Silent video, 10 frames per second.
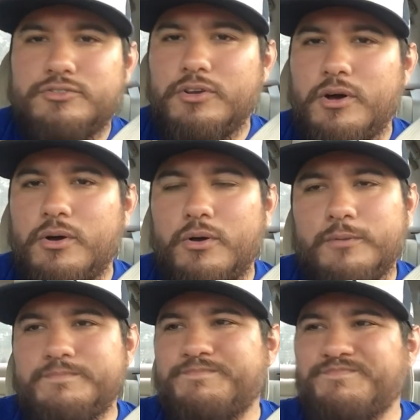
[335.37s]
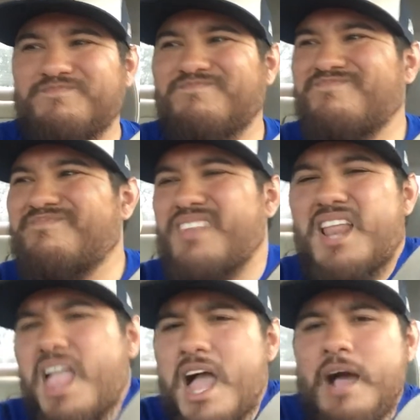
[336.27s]
So
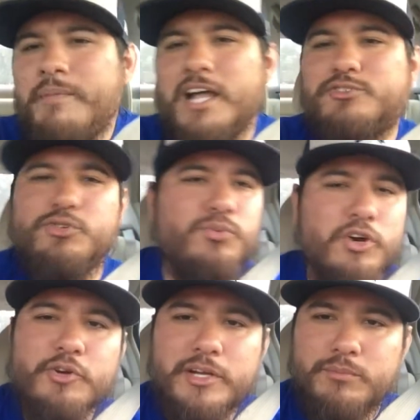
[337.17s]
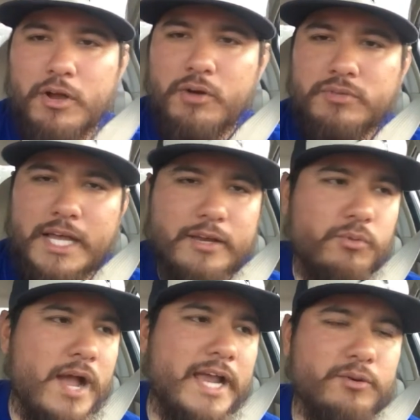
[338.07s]
I'm not too worried, bro. Like
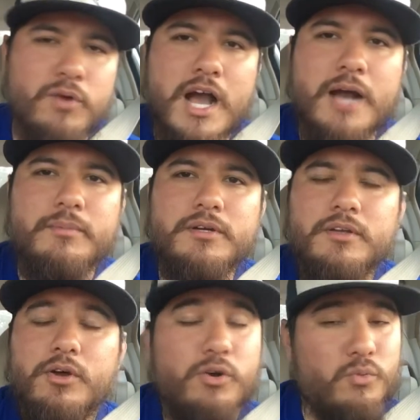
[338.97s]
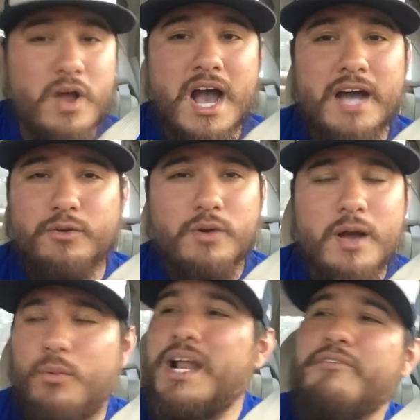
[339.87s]
Rag and Rob or Rod
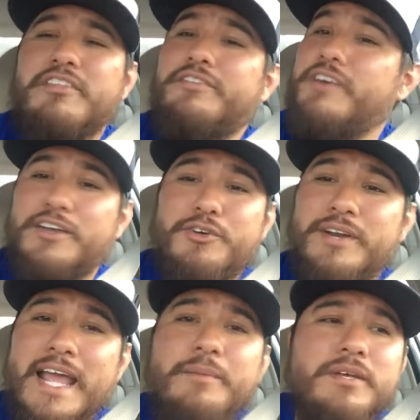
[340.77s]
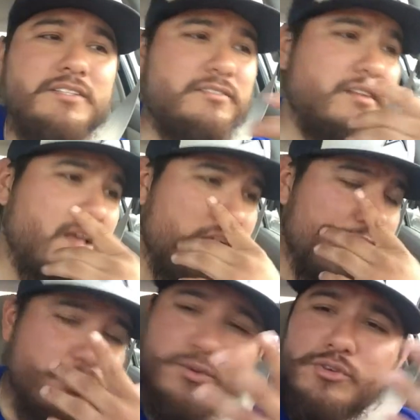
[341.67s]
or whatever the fuck your name is,
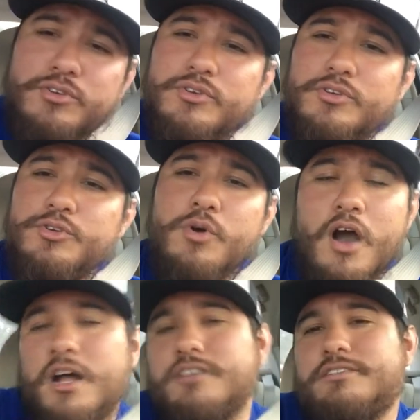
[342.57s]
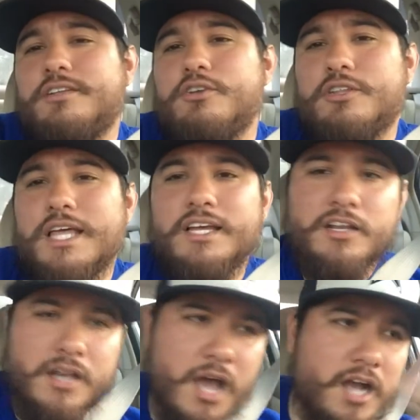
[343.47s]
you, you you honestly look like a
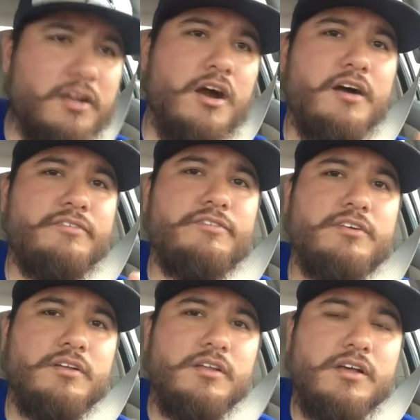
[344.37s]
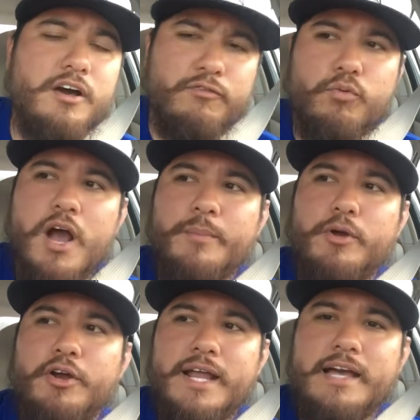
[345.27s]
knockoff of Rob
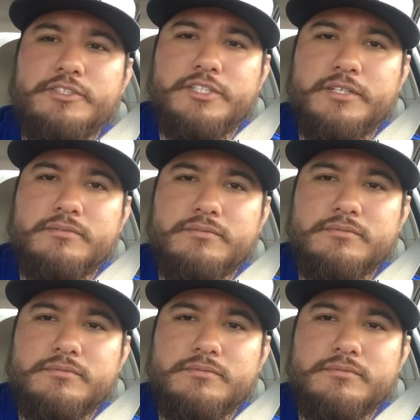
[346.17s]
Kardashian.